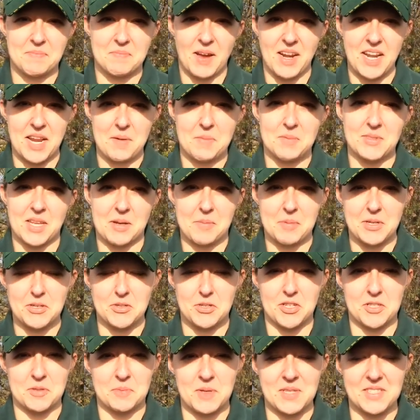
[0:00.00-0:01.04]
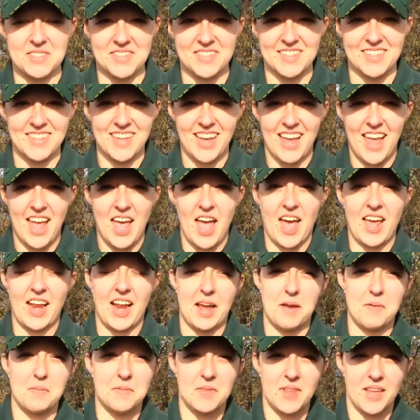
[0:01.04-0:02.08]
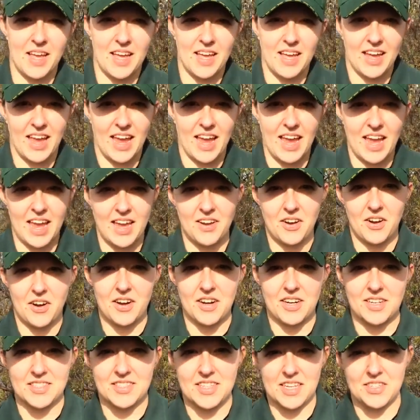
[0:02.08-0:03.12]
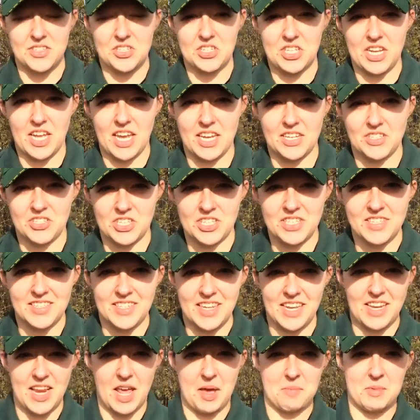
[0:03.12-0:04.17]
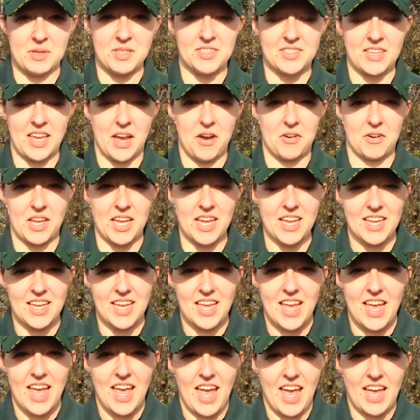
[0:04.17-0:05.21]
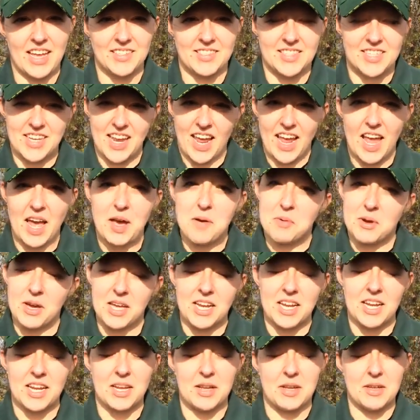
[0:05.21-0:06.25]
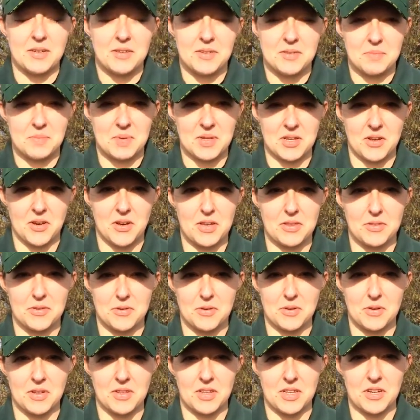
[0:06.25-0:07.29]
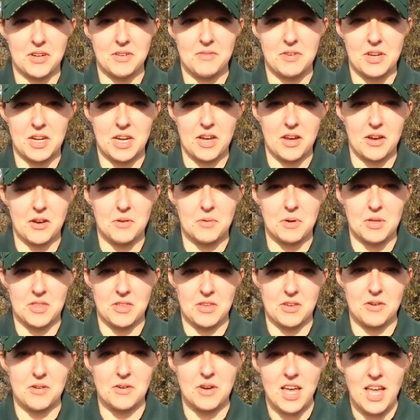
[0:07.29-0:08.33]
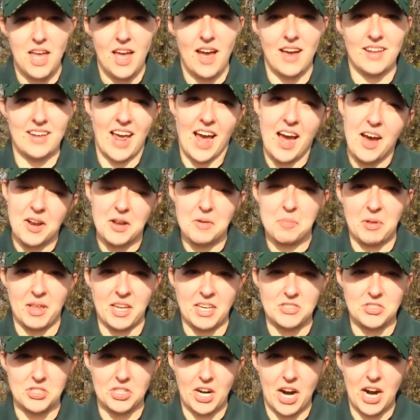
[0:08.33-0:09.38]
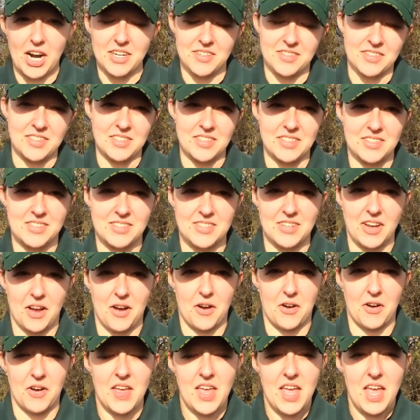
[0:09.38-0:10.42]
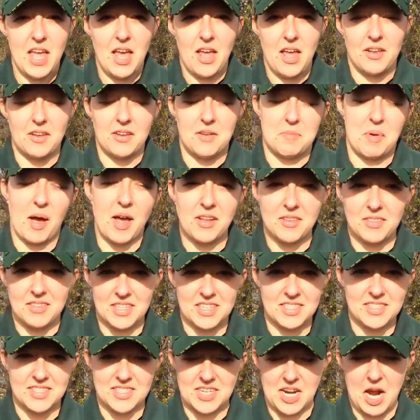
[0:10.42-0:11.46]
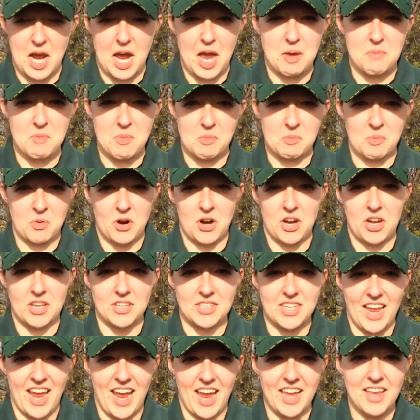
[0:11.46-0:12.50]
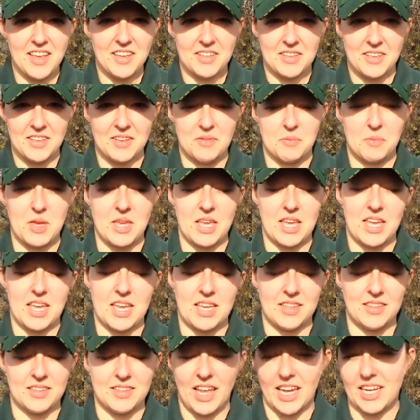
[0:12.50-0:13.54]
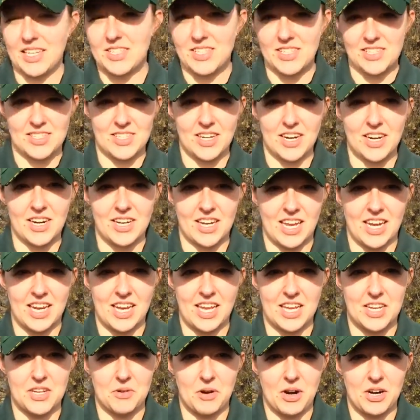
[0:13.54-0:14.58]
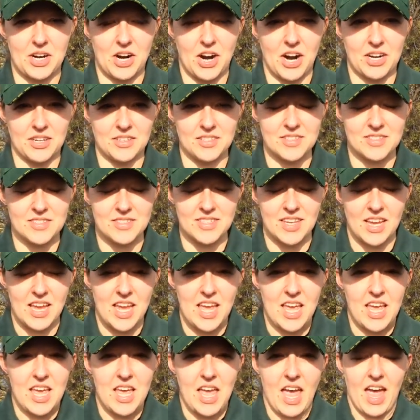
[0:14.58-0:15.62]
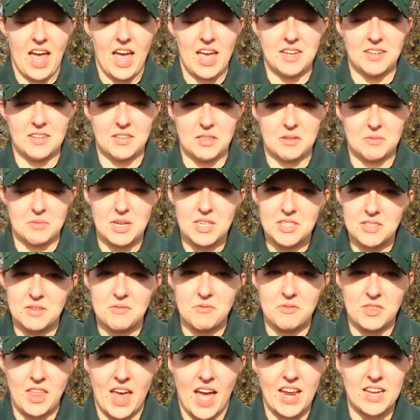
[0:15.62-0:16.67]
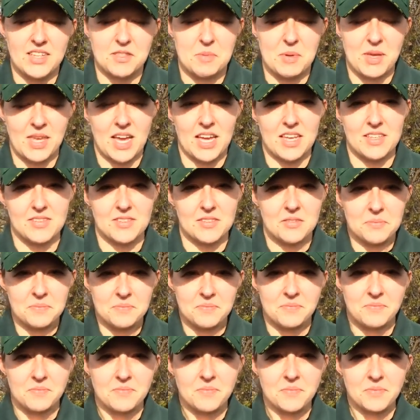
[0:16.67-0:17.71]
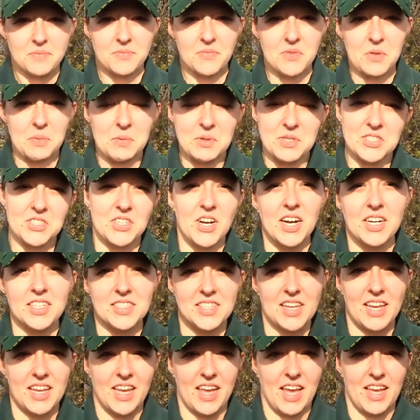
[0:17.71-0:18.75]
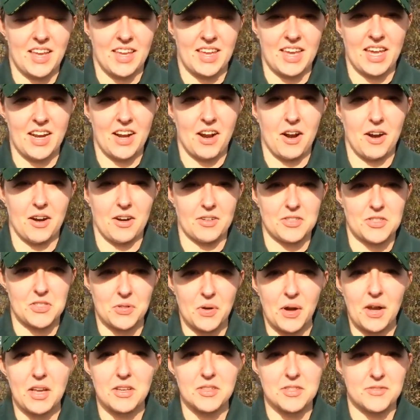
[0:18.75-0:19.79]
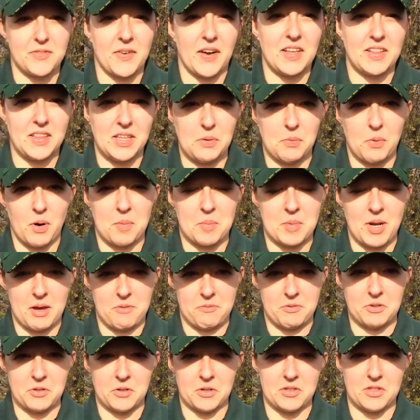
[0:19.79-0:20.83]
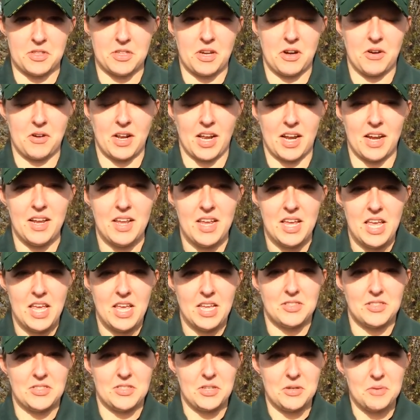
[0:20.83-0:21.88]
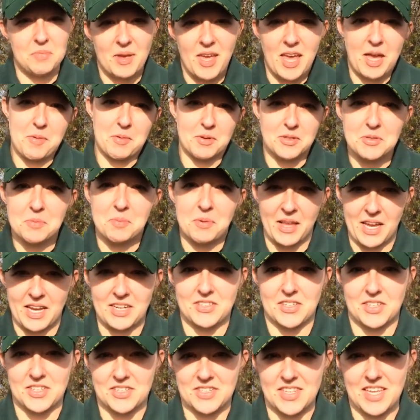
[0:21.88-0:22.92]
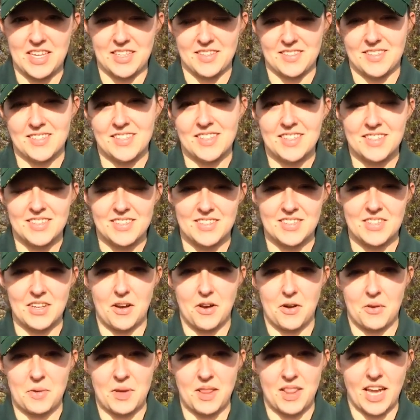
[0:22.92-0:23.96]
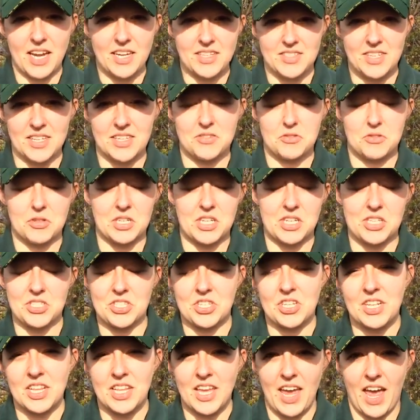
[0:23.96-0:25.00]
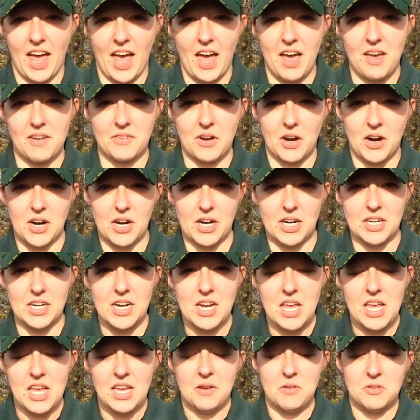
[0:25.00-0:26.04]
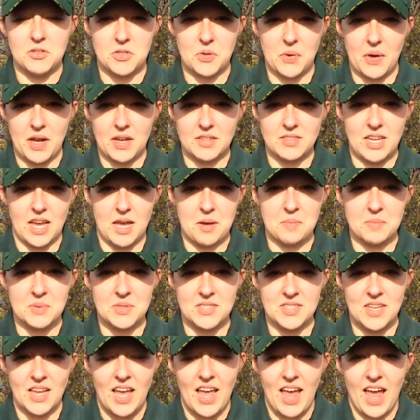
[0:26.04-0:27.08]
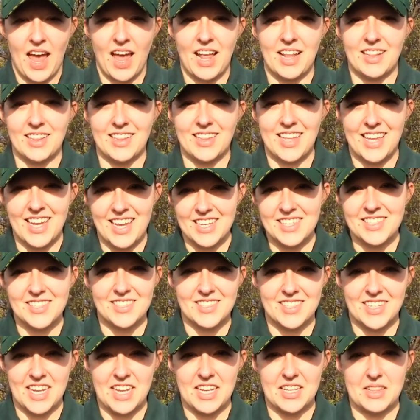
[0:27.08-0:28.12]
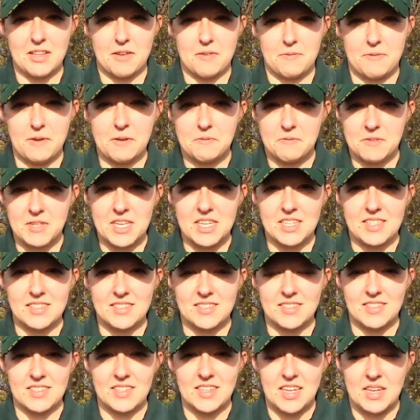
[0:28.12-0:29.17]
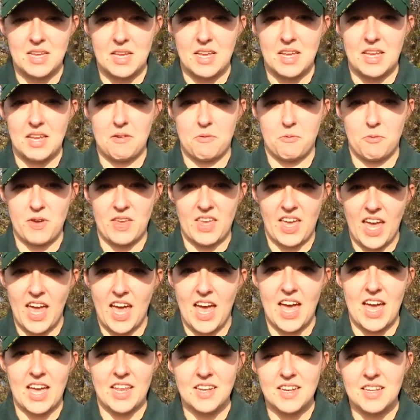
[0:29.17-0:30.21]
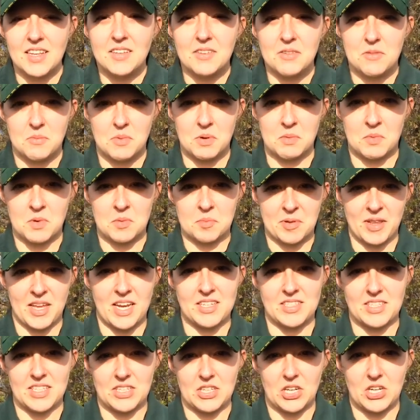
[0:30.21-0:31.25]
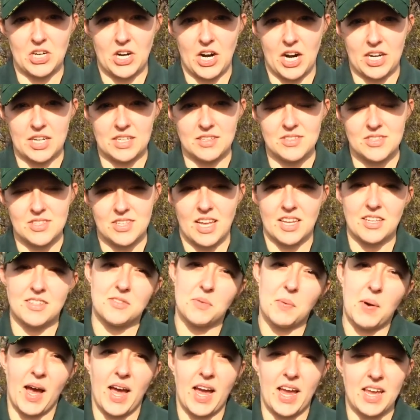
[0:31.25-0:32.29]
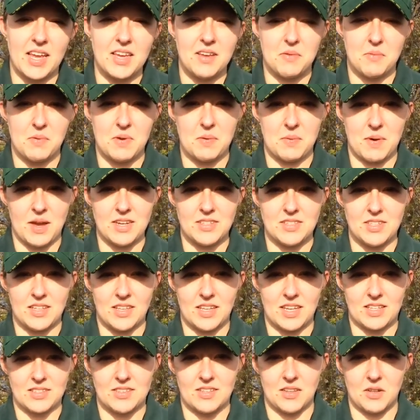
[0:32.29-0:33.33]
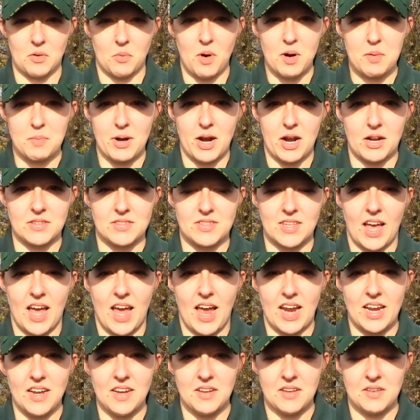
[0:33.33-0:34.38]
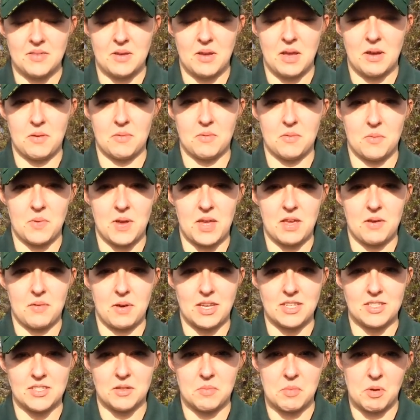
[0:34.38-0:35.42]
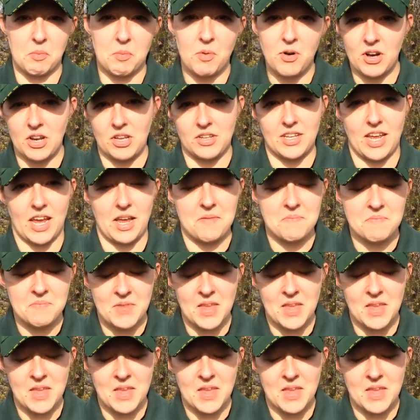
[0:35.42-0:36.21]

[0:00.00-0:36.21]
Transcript: my name is Emily Trespass, and I'm the A&R Extension Agent in Emmons County. And today I'm going to be going through a little video with you on how to plant your garden. So, about this time, Memorial Day, we like to start getting into our gardens. And the reason for that is because we start to get our soils finally warm enough in North Dakota to be able to plant our seeds. So we like to traditionally have our soil temps at least in the 50s if we can when we're planting our garden. So that's why we wait till it gets a little warmer outside and we wait till Memorial Day,